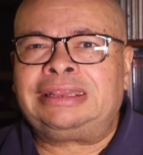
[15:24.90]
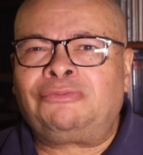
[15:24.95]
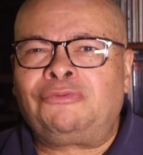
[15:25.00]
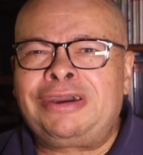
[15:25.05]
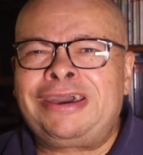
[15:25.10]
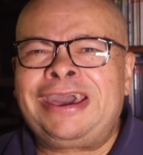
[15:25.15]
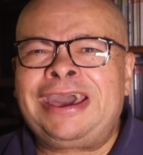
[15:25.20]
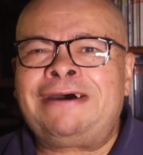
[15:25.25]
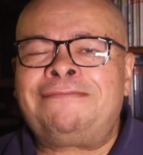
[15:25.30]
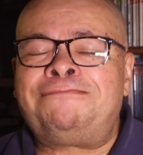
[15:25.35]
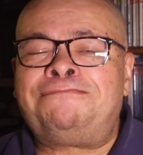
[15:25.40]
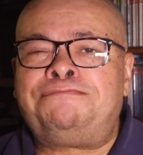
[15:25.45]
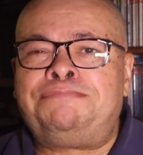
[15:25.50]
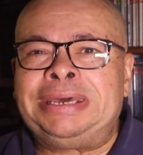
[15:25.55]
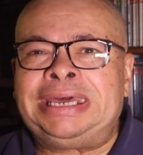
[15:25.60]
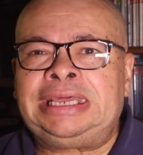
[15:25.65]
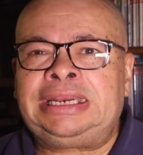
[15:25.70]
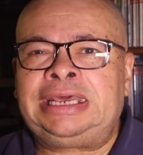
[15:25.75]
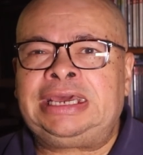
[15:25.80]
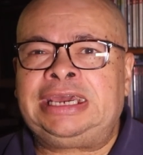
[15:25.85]
We have
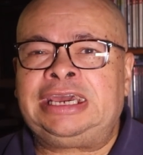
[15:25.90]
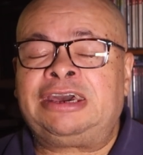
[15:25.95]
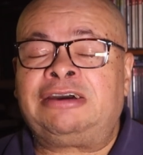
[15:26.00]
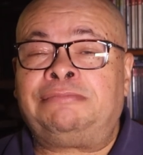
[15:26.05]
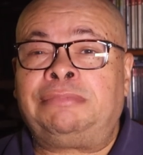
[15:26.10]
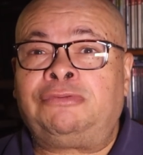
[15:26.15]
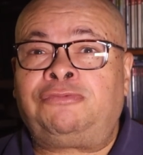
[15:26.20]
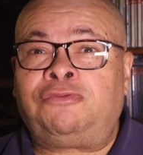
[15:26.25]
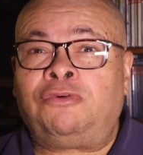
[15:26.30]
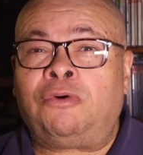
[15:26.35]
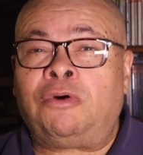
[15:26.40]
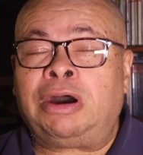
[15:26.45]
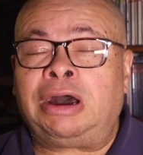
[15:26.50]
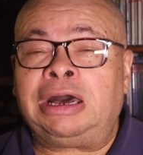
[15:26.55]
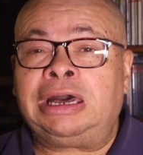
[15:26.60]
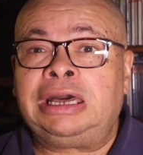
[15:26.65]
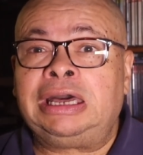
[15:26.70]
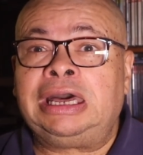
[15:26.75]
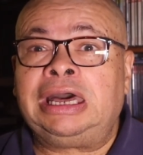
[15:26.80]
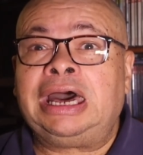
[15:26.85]
been here
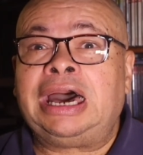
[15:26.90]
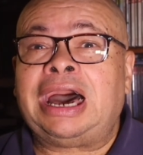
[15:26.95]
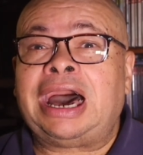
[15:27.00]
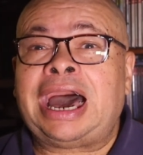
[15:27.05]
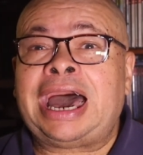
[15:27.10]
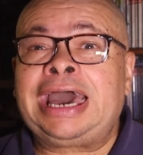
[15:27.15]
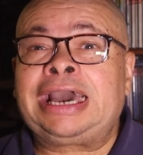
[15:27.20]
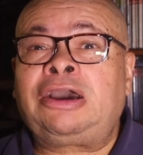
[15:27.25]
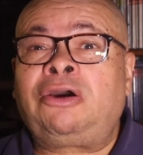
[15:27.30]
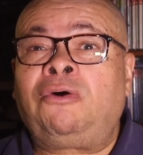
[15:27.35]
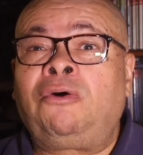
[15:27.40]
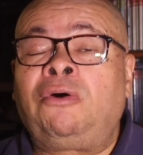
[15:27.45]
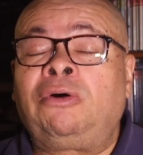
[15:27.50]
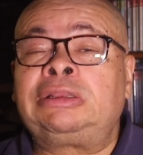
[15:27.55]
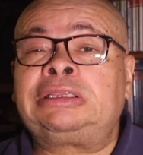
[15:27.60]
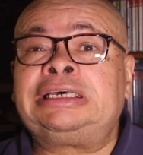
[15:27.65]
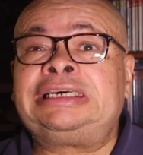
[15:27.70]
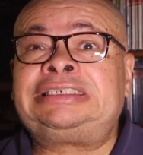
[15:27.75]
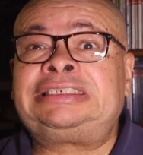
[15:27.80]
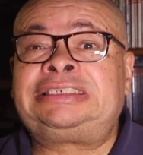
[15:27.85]
before. I
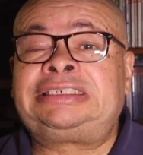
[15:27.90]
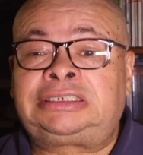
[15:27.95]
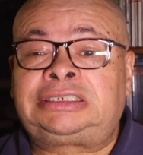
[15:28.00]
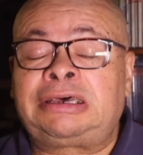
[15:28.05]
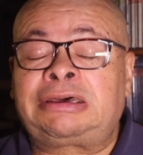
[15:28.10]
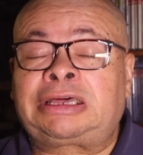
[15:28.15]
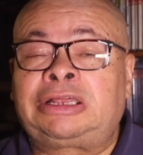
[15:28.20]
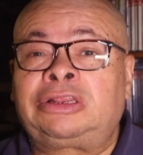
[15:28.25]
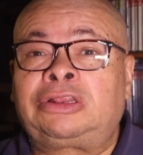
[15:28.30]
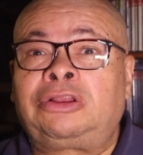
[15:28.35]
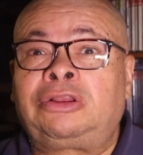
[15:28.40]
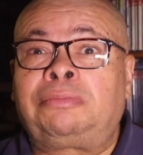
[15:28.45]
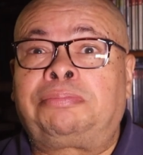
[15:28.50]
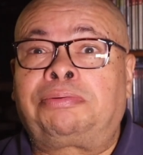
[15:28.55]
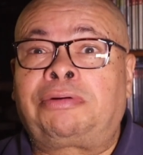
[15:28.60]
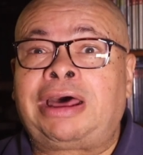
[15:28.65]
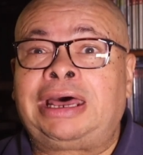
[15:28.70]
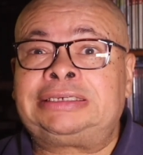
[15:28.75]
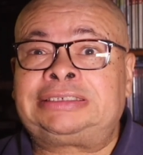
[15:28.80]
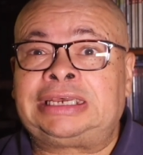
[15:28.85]
call this cyclical
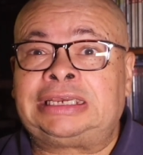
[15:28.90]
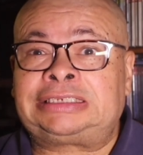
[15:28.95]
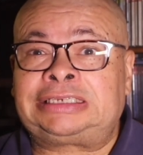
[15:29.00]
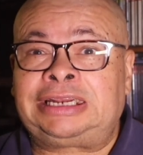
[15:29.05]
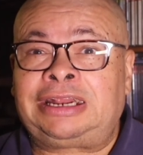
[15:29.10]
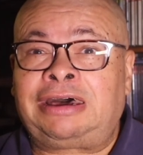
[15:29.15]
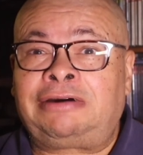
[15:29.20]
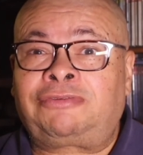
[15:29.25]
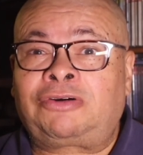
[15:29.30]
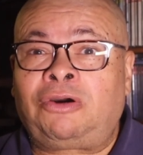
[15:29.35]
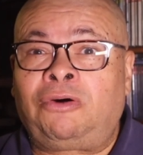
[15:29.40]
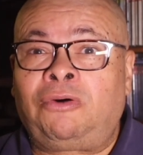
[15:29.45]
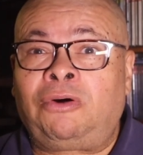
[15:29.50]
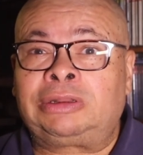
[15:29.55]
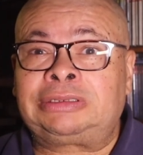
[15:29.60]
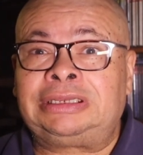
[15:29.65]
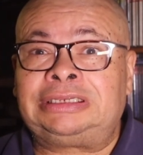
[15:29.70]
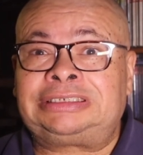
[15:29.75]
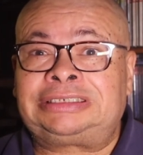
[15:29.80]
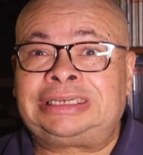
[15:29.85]
process, and I've
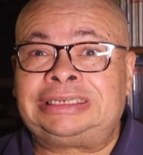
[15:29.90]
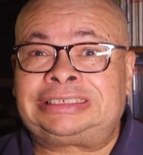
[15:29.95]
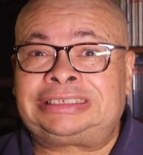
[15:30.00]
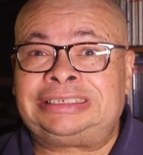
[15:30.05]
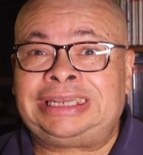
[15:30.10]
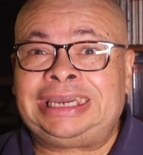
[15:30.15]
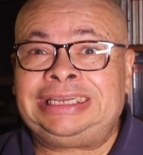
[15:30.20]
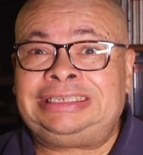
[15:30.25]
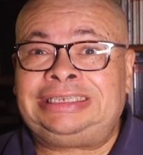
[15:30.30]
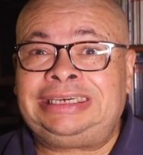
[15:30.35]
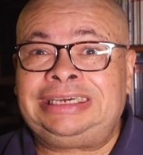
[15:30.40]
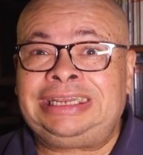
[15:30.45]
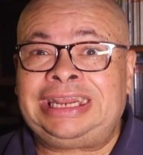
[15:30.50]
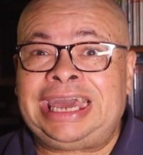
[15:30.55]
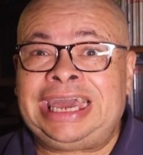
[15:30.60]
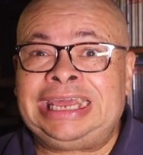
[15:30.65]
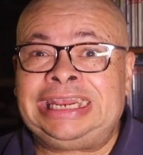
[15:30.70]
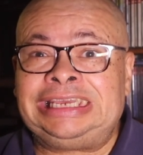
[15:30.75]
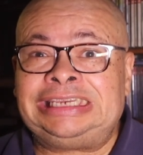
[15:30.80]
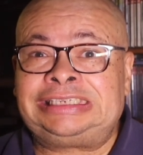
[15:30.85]
called it since
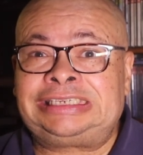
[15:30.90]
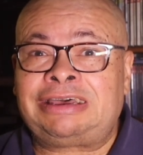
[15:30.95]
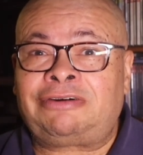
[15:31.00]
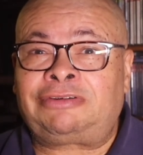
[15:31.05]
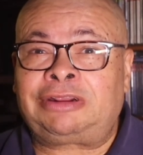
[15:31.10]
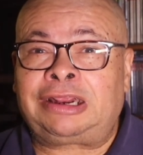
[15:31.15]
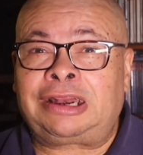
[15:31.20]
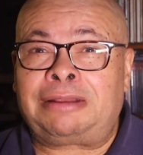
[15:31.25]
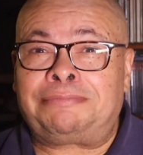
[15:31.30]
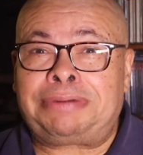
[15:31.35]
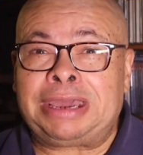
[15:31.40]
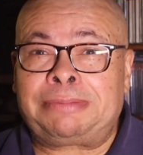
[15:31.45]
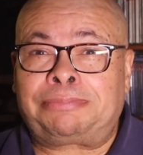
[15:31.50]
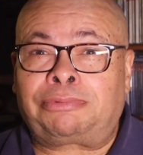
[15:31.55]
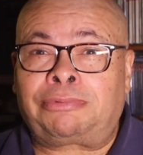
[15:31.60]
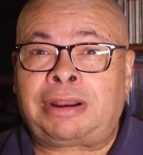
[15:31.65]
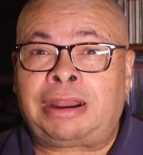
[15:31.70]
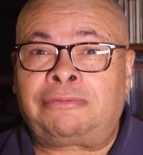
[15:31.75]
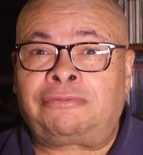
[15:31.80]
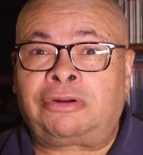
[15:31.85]
1987 in a
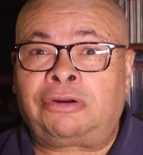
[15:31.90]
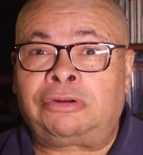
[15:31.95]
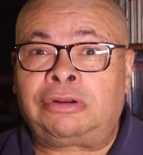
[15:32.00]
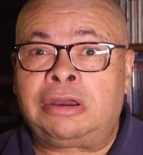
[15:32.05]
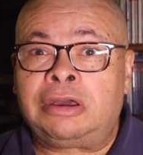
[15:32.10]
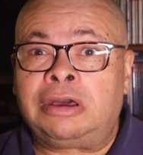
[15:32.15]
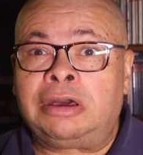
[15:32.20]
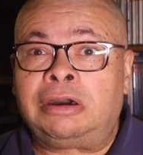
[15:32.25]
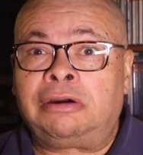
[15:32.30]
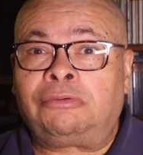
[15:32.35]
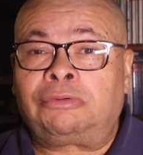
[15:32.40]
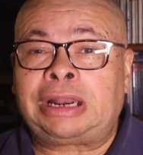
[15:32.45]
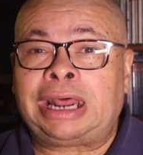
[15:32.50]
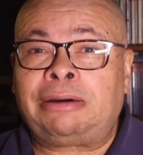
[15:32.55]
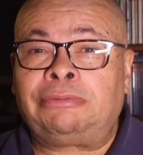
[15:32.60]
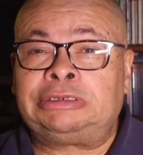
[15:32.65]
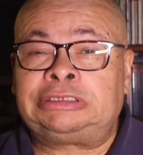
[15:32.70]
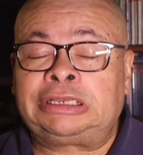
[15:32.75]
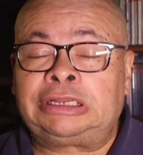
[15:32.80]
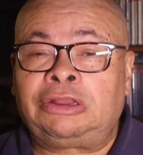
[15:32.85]
paper I wrote when
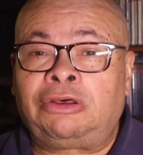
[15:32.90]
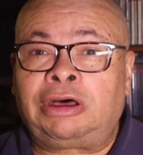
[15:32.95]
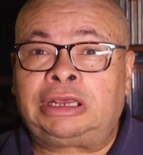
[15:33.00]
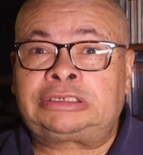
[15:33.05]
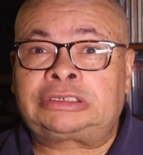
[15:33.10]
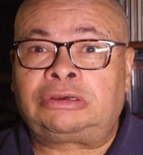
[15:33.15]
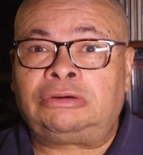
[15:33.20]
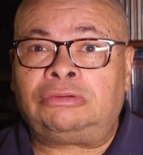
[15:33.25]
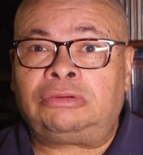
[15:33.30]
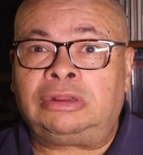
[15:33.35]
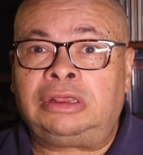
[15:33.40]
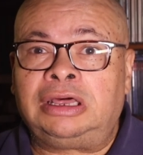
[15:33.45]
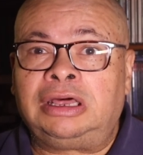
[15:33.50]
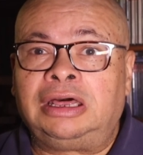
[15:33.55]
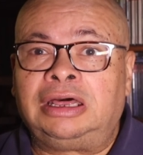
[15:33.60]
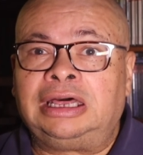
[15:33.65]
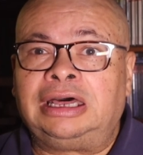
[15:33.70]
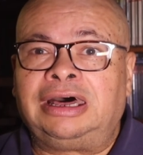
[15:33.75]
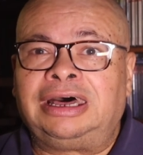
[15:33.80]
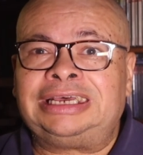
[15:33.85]
I was in law school,
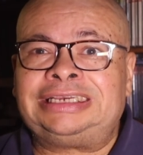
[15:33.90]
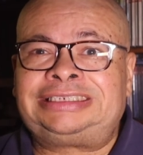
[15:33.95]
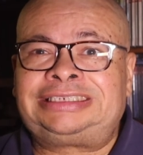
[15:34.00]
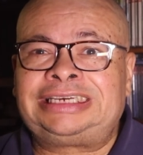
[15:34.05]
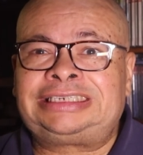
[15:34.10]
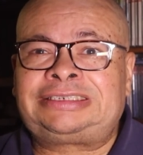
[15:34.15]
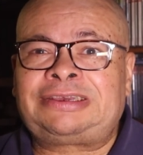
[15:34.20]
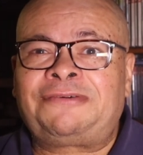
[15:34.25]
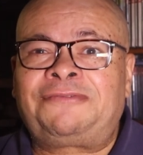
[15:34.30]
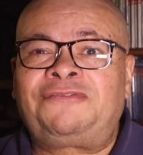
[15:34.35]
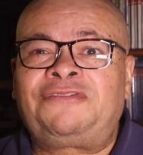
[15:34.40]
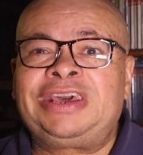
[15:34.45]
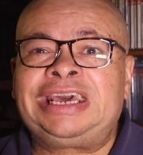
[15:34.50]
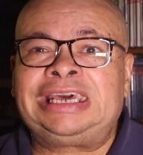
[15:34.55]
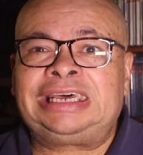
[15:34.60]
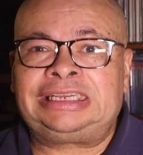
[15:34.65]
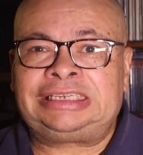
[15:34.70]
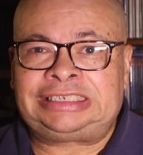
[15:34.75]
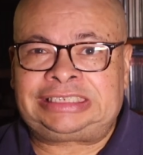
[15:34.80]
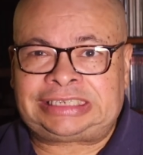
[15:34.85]
a
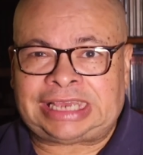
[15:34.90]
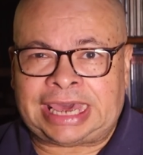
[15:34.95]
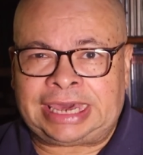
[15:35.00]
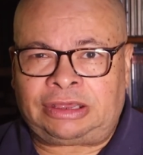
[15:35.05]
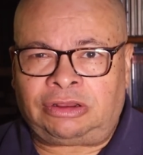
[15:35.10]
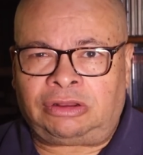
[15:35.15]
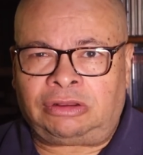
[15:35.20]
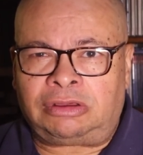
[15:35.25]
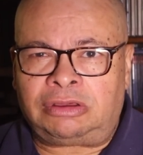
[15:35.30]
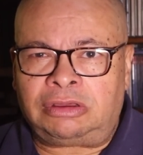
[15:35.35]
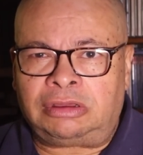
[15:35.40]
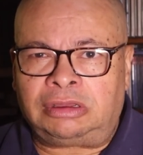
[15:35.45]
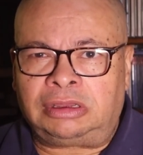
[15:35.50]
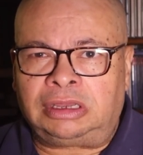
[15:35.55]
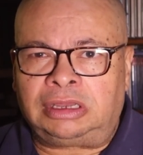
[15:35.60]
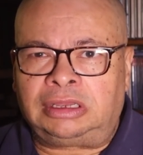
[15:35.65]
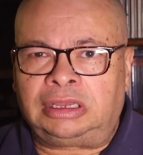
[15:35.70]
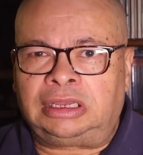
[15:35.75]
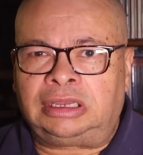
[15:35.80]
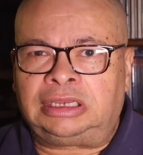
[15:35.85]
Sisyphean cycle.
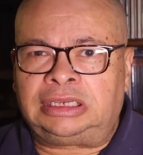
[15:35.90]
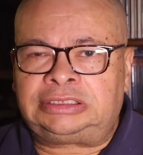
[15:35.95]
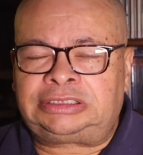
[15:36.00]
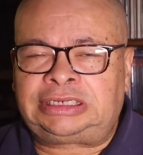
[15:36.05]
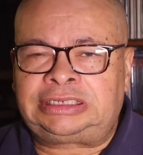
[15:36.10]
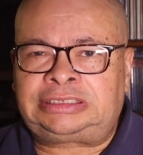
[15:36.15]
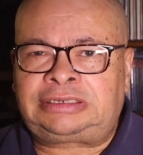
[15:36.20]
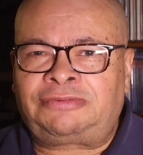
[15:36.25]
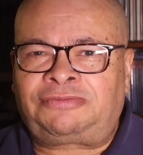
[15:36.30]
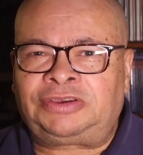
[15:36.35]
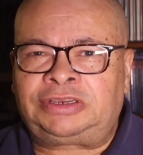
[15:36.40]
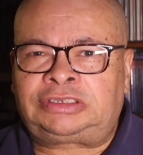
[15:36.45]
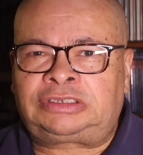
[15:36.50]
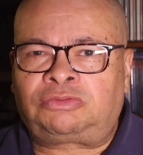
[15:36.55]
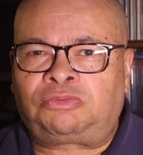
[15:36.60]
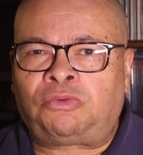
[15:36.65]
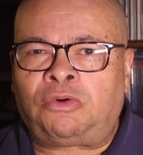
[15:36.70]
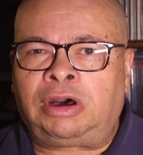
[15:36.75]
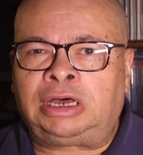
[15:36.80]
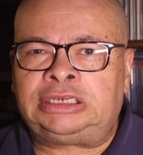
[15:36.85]

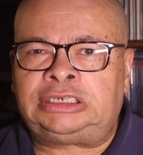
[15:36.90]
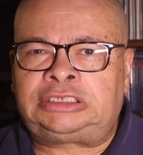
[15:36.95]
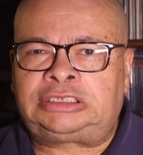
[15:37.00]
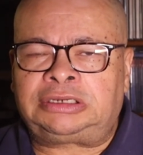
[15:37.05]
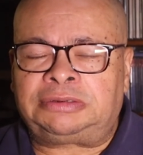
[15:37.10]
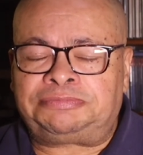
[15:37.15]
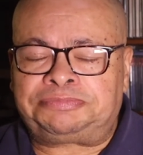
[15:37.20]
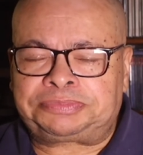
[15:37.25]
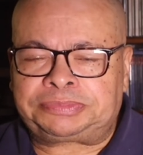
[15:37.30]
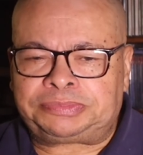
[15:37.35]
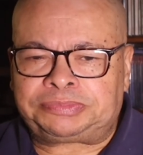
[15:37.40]
Sisyphus was